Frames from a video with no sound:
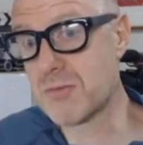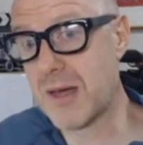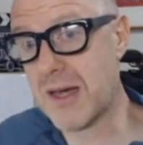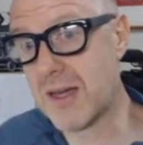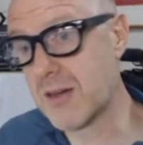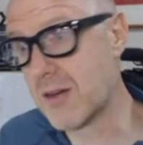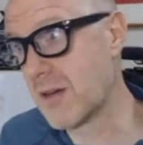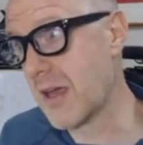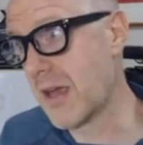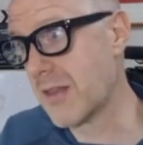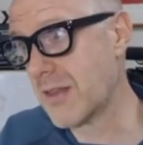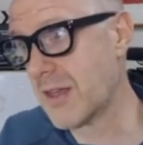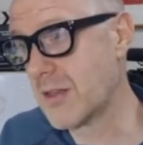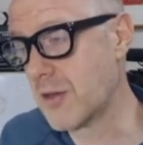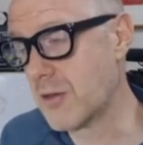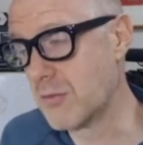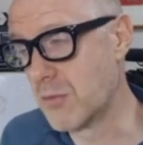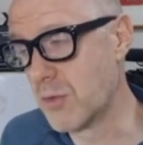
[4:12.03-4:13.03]
partner, and
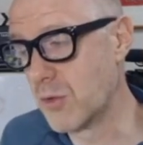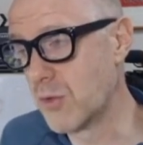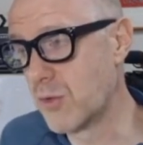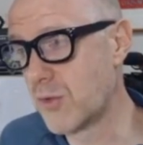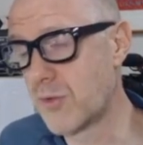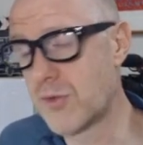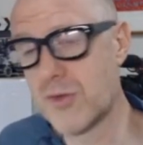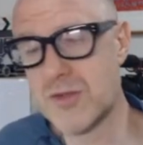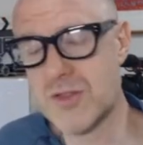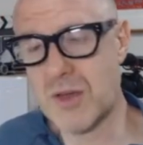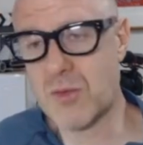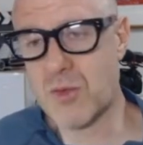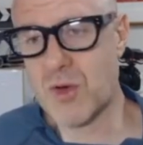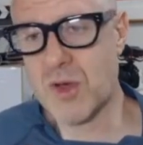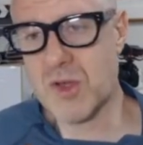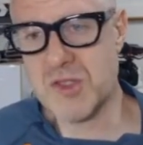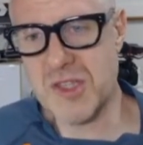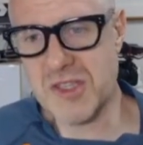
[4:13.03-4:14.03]
then you move
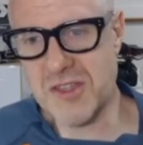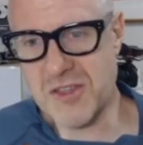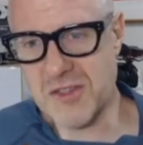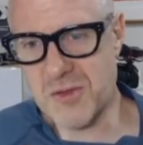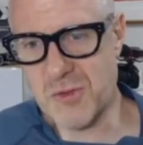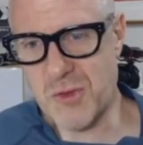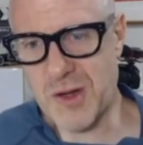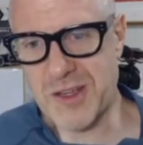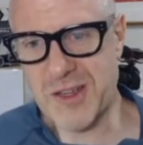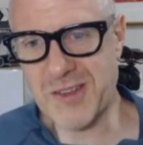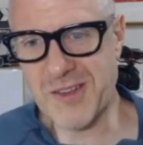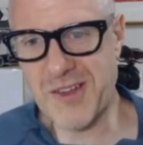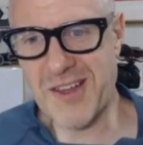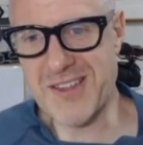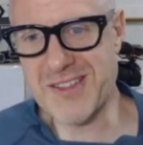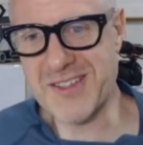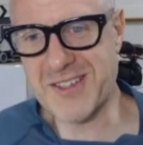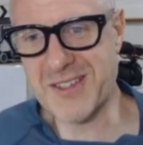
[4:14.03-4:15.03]
somewhere else that doesn't
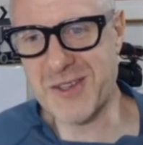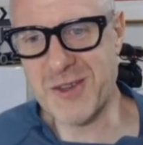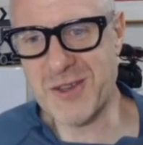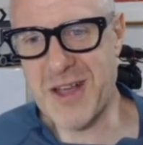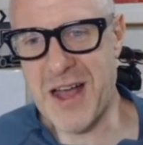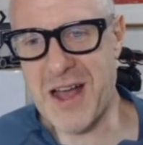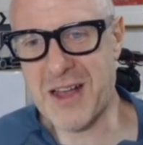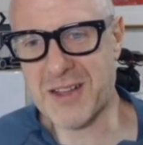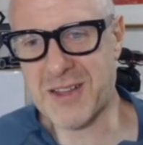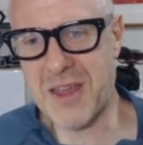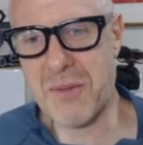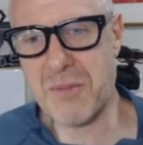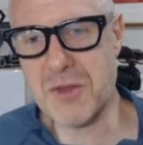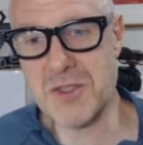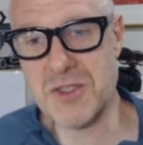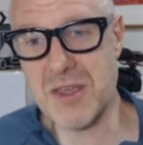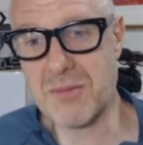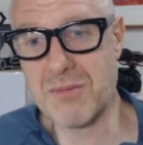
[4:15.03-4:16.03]
recognize it, and you can't claim
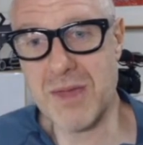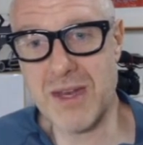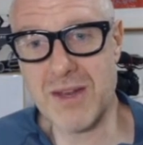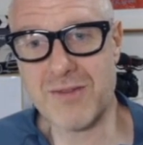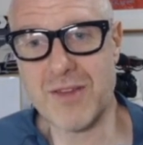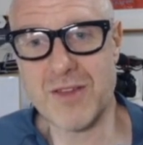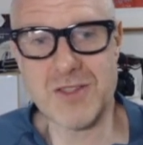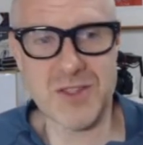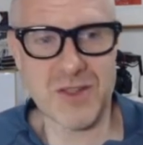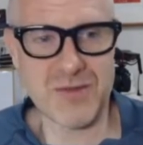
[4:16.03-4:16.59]
the same benefits?